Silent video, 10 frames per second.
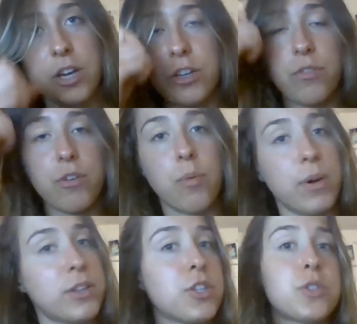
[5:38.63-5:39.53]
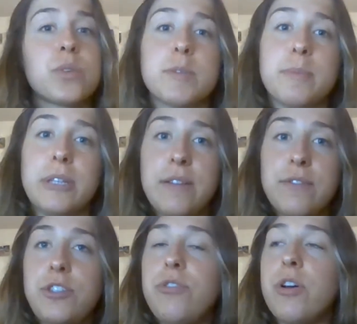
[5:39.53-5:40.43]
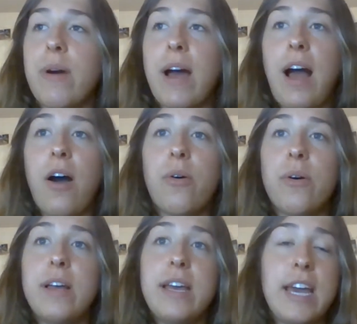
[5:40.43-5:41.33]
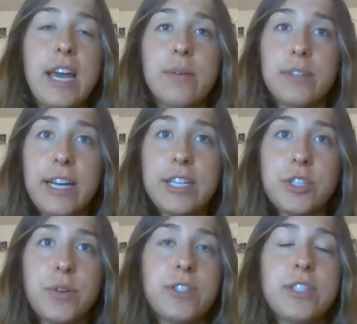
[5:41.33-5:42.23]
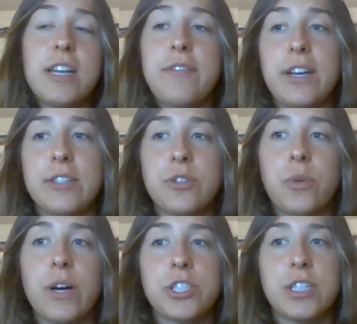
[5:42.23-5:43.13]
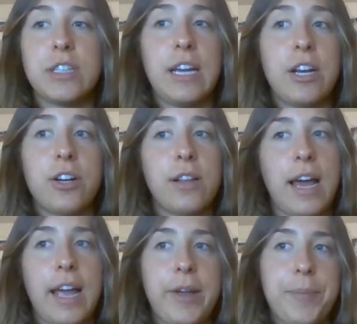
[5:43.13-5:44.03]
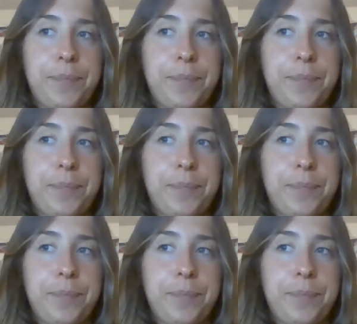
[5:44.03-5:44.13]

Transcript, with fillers: You know what the source believes. You know how it relates to it. So then if you get to a question later like,